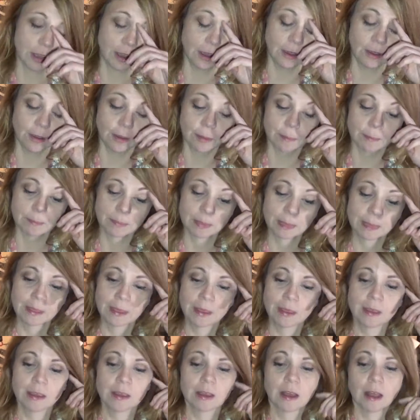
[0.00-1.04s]
A
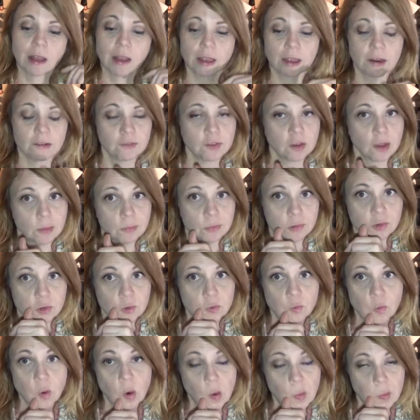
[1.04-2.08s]
lot of times you
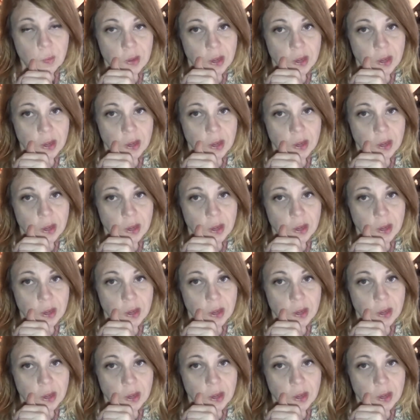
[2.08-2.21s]
won't